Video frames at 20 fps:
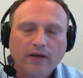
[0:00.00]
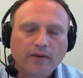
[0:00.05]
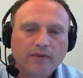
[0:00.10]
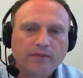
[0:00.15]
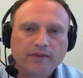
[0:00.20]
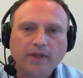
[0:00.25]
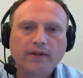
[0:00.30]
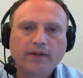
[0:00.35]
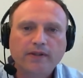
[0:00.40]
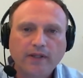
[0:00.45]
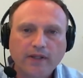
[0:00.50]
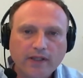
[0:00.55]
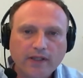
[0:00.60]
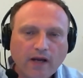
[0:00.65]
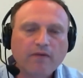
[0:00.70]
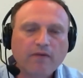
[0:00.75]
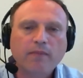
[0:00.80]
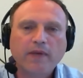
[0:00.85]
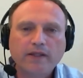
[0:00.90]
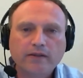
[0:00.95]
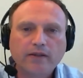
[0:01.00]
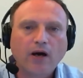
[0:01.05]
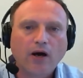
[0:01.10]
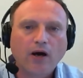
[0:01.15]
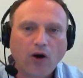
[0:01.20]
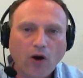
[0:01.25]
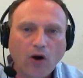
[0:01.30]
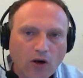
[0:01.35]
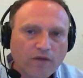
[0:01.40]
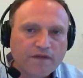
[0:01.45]
the government
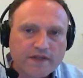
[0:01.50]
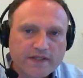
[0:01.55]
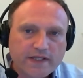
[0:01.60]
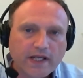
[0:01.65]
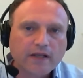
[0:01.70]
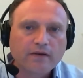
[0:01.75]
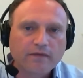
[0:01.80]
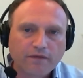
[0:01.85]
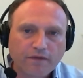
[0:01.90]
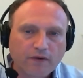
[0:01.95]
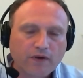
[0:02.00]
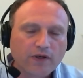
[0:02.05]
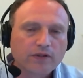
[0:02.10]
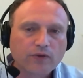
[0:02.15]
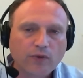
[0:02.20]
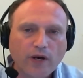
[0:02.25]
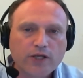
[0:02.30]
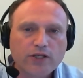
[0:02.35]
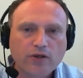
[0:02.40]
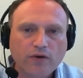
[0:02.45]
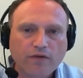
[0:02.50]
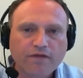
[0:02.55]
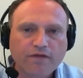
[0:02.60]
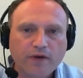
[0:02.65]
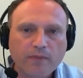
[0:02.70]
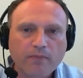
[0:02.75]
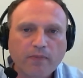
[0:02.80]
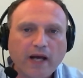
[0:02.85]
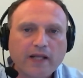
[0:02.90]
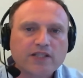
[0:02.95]
all of a sudden for a duration of
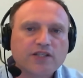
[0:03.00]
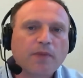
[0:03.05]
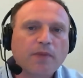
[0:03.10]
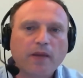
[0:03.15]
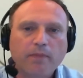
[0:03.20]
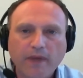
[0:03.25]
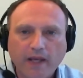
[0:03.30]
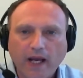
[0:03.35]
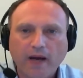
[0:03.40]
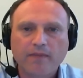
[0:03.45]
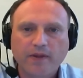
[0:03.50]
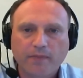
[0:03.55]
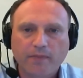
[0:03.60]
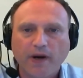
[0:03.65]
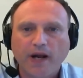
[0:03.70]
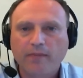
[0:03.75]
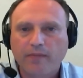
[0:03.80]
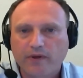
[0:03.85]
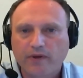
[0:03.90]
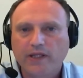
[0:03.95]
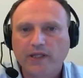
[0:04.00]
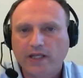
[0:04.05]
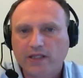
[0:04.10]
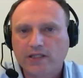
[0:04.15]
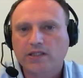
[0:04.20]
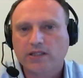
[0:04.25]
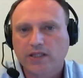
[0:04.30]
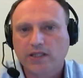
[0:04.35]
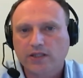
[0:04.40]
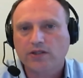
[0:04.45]
3 months may become the primary
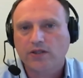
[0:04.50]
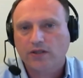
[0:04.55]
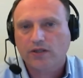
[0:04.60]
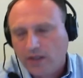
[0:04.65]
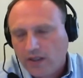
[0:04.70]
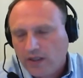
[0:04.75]
legislature